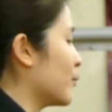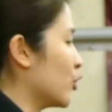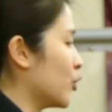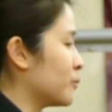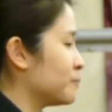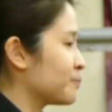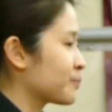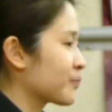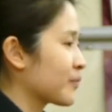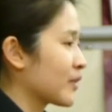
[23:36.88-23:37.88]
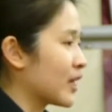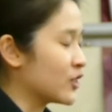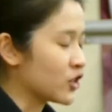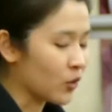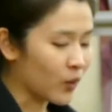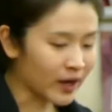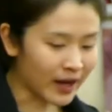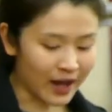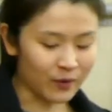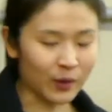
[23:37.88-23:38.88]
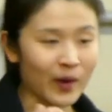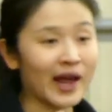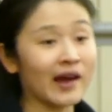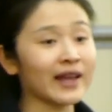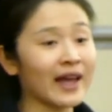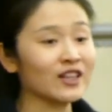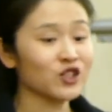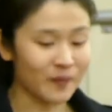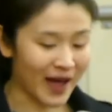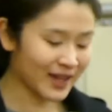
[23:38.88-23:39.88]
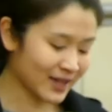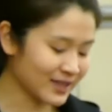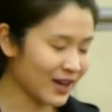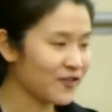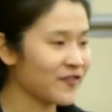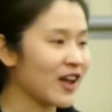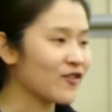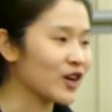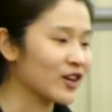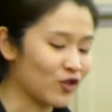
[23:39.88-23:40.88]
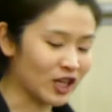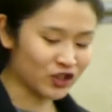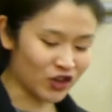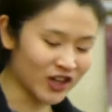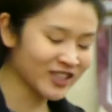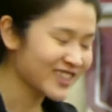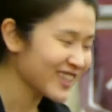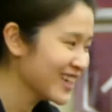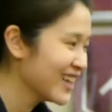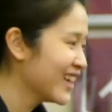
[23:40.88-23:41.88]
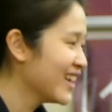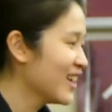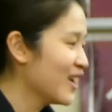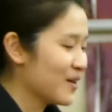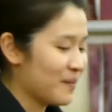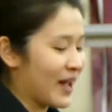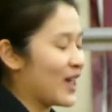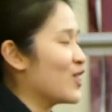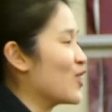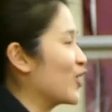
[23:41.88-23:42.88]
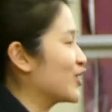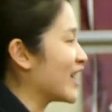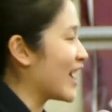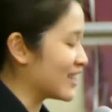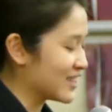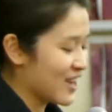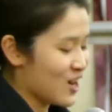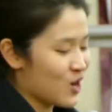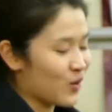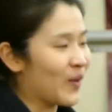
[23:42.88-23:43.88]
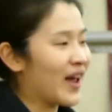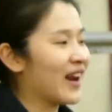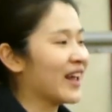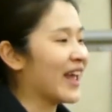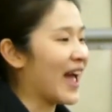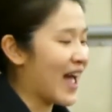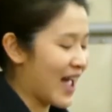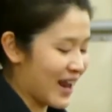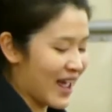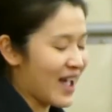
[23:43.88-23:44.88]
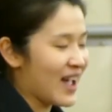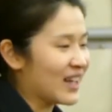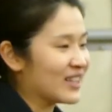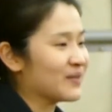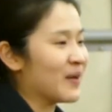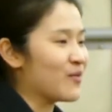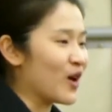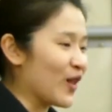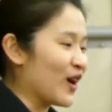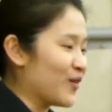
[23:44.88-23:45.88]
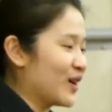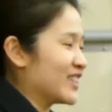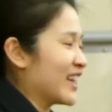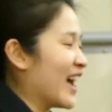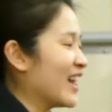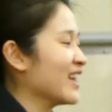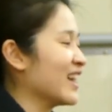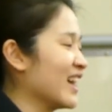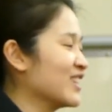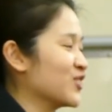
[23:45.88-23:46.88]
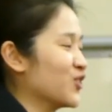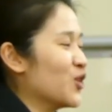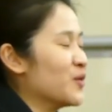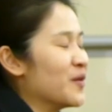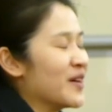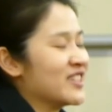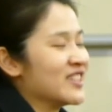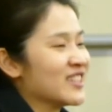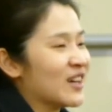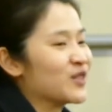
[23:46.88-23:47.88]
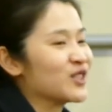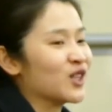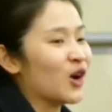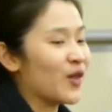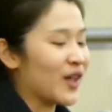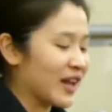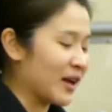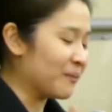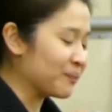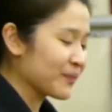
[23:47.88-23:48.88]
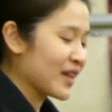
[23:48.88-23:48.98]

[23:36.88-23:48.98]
more. And so one day we went out again to Macca's, our favourite restaurant back in those days. We went out again, and my brother, once again, he eats normal, but it's just I was slower than him.